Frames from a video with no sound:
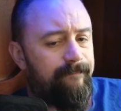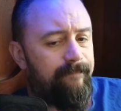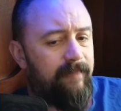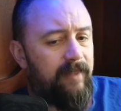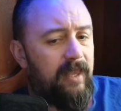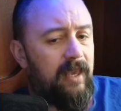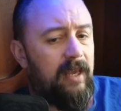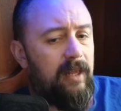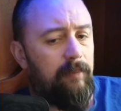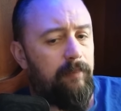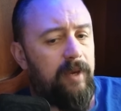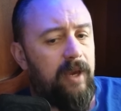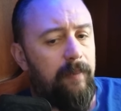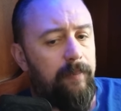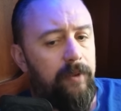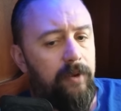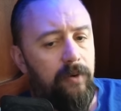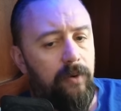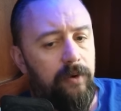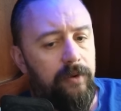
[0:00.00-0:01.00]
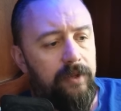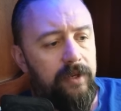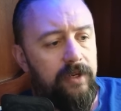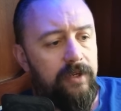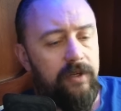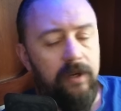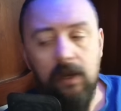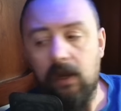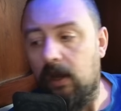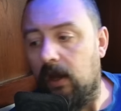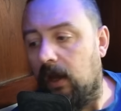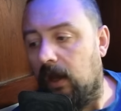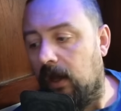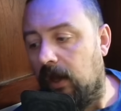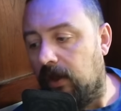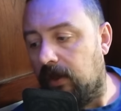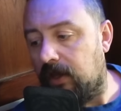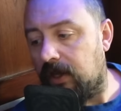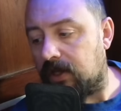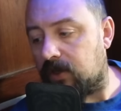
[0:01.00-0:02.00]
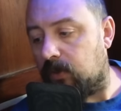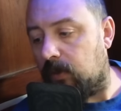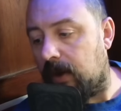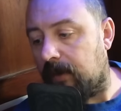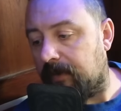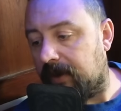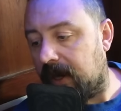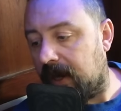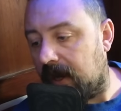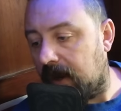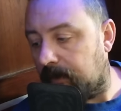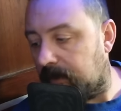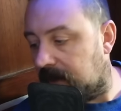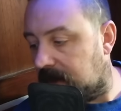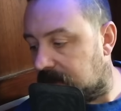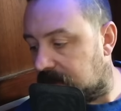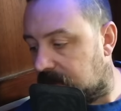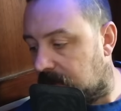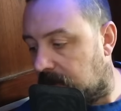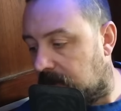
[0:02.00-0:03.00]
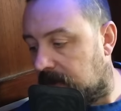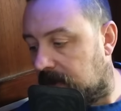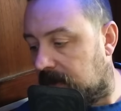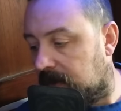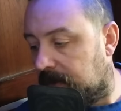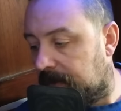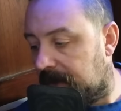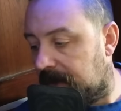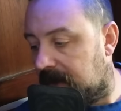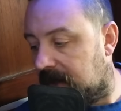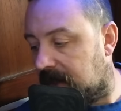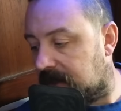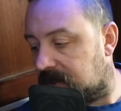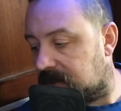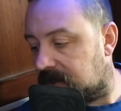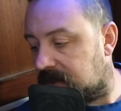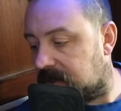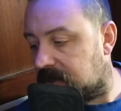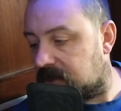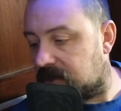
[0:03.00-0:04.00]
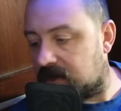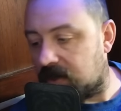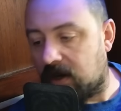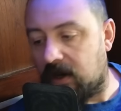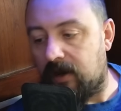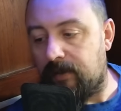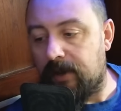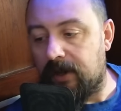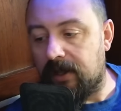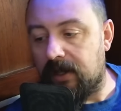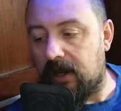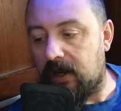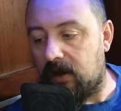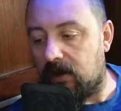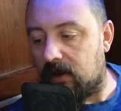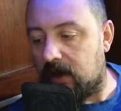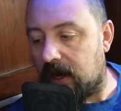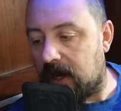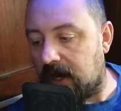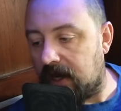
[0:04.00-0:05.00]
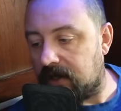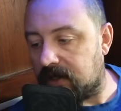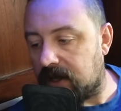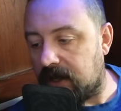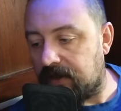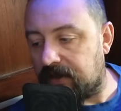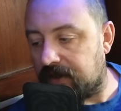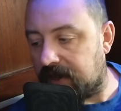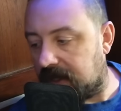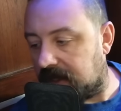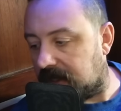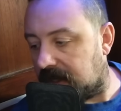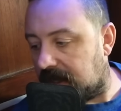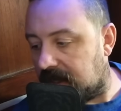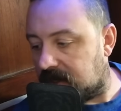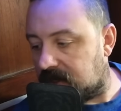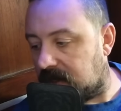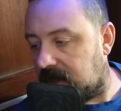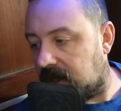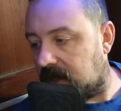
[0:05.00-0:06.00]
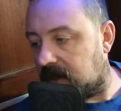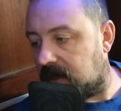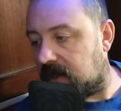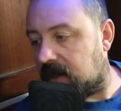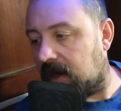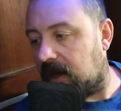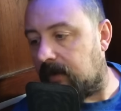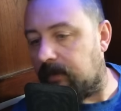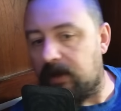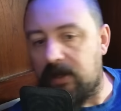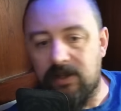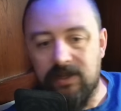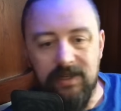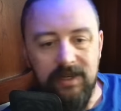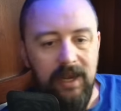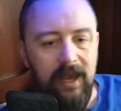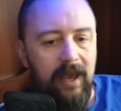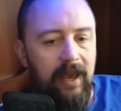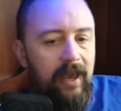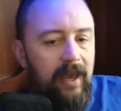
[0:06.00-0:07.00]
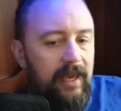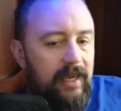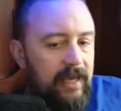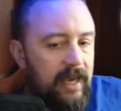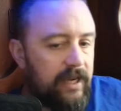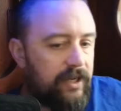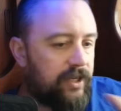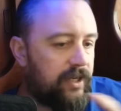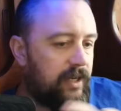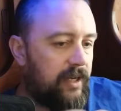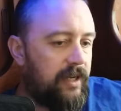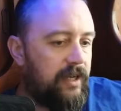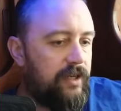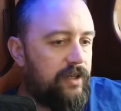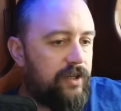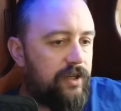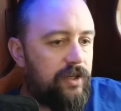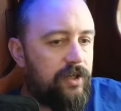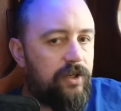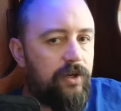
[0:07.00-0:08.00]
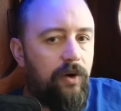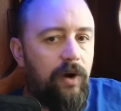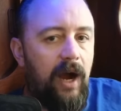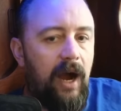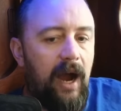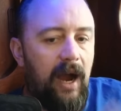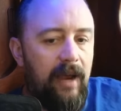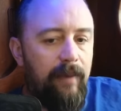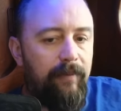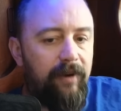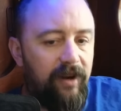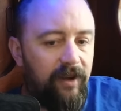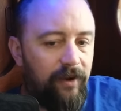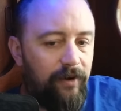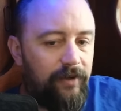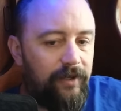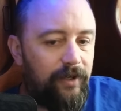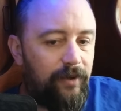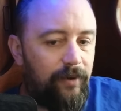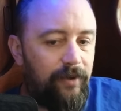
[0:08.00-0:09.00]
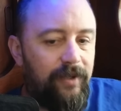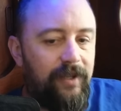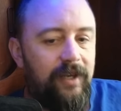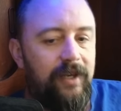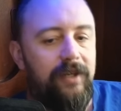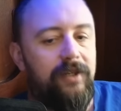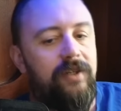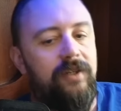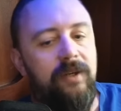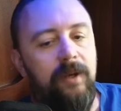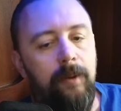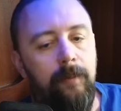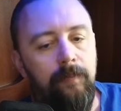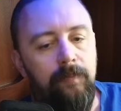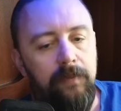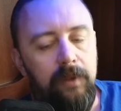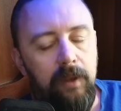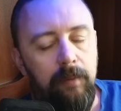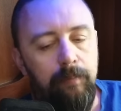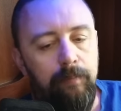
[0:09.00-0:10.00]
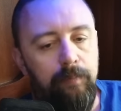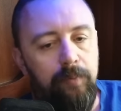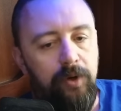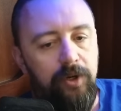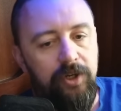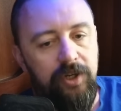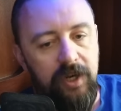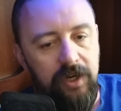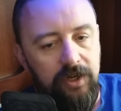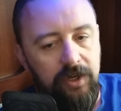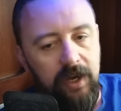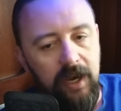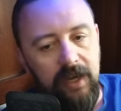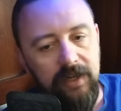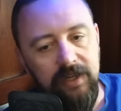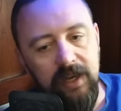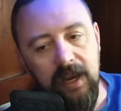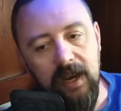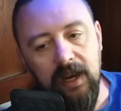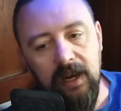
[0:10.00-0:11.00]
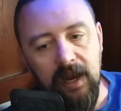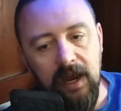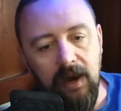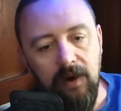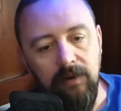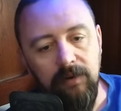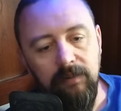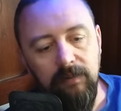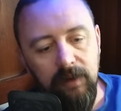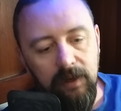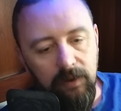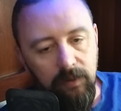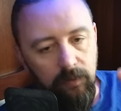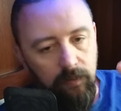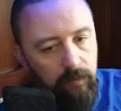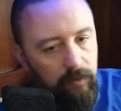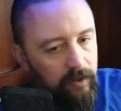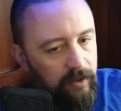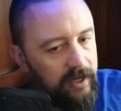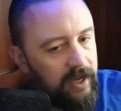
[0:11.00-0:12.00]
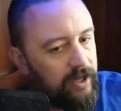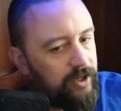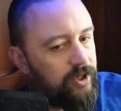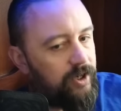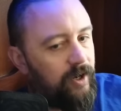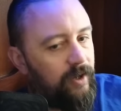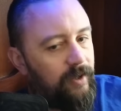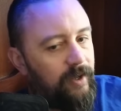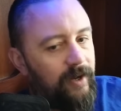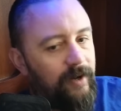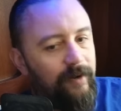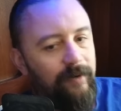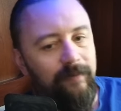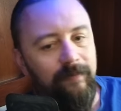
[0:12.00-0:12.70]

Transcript: it'll be up in the Northeast. This webcam is going a little bit nuts. Sorry about that here, guys. I think that is the end of the comments. Yes, it is. So I am going to go deal with this. Appreciate you guys hanging out. We'll catch y'all later.